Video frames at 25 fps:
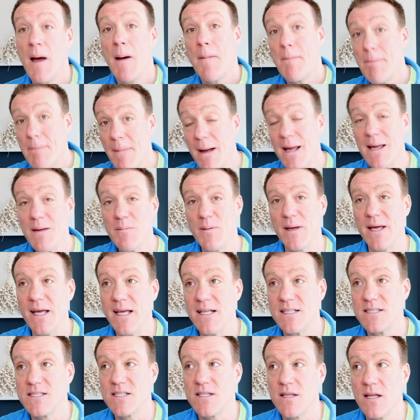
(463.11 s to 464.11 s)
Maybe
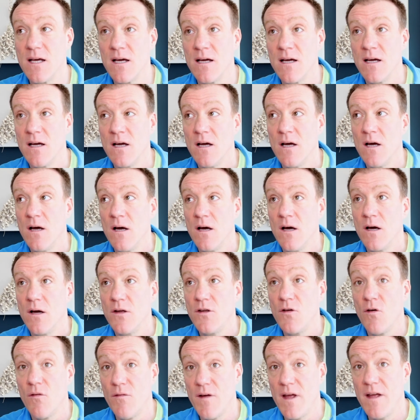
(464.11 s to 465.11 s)
it's that
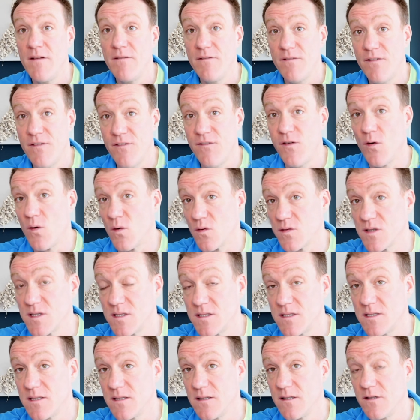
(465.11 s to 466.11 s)
you've
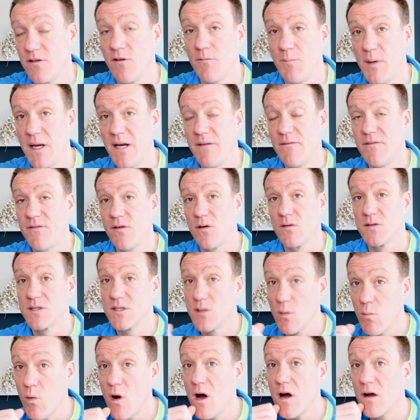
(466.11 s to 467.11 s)
been enforced
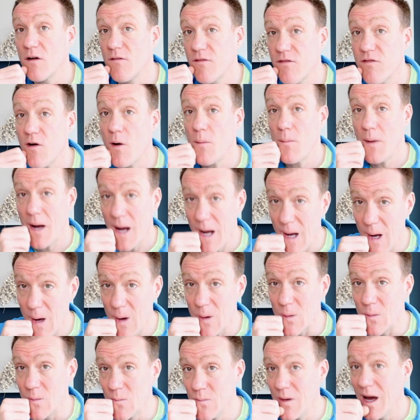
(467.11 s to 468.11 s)
to work from
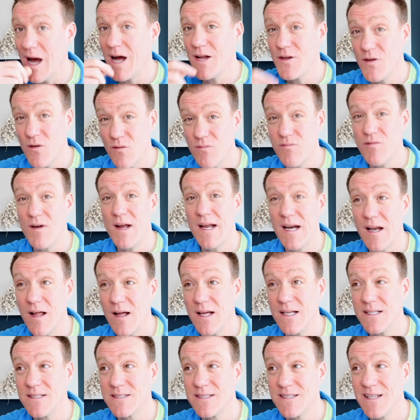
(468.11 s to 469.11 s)
home, and you've
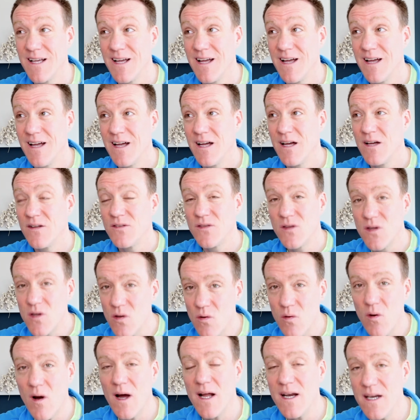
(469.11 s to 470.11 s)
realized,
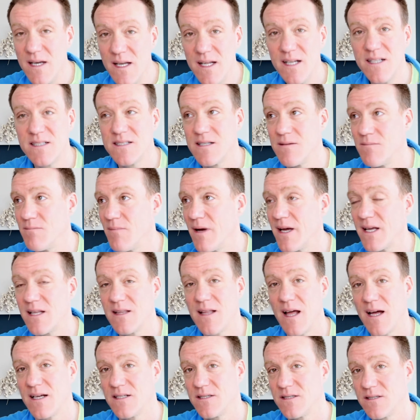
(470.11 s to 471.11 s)
do I need to make
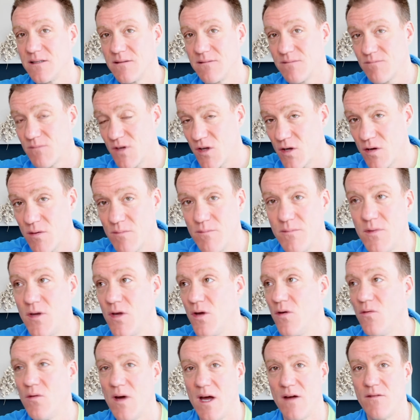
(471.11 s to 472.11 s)
that
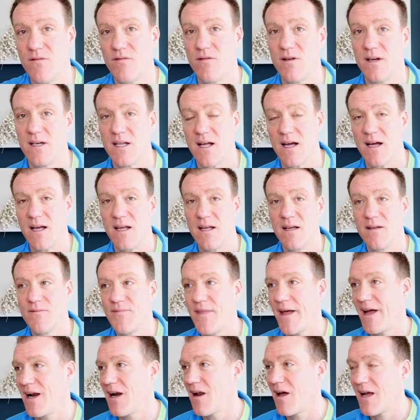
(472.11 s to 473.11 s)
commute every day?
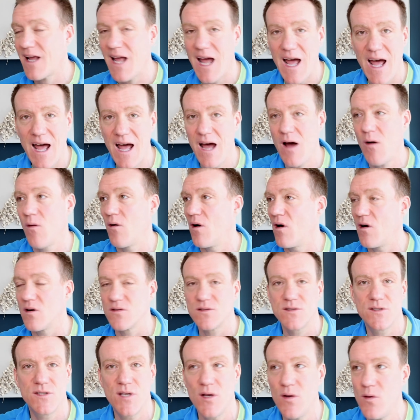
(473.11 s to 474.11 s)
That like hour
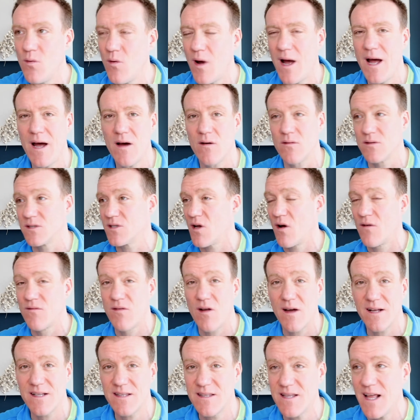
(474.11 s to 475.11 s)
or 2 hours of
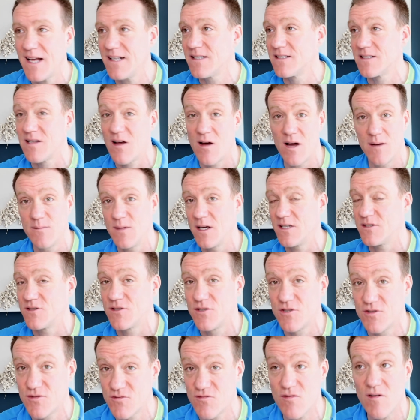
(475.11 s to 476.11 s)
like dead time and
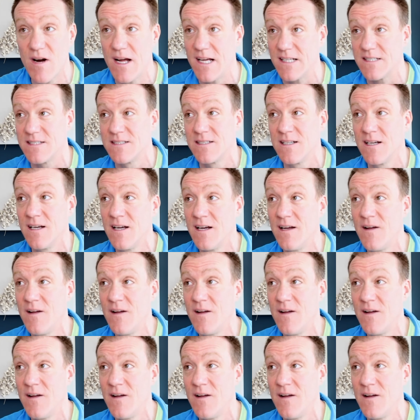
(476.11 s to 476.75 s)
stress?